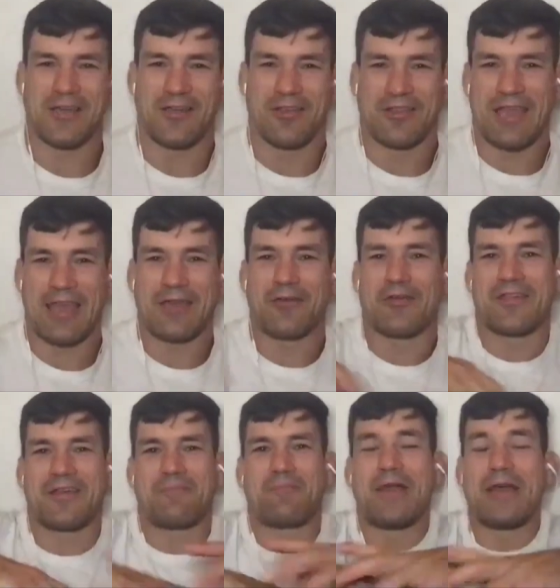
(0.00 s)
Thank you. It's
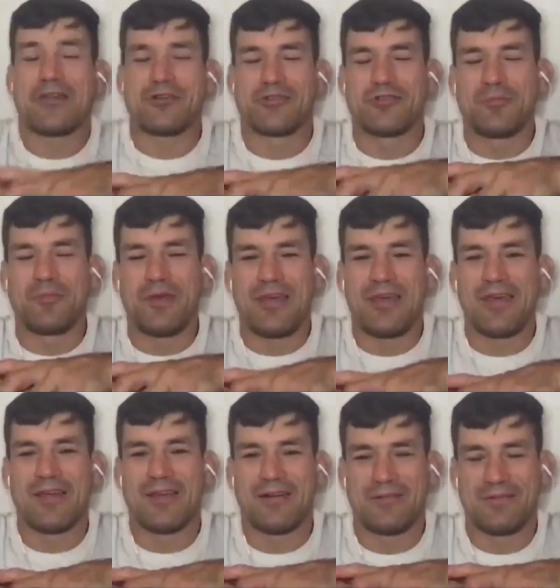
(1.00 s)
a pleasure to be
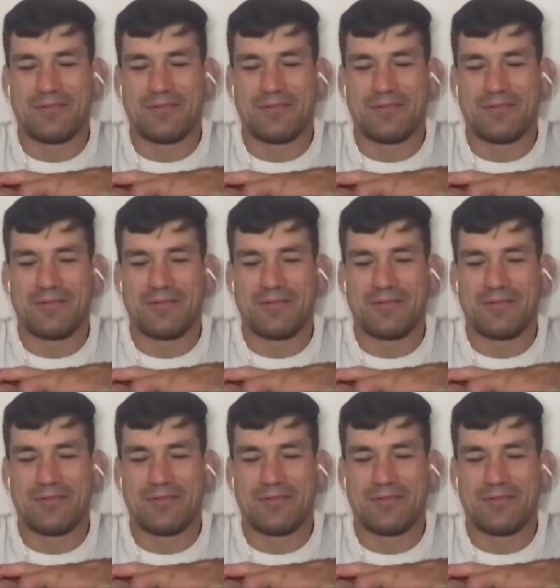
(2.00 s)
here.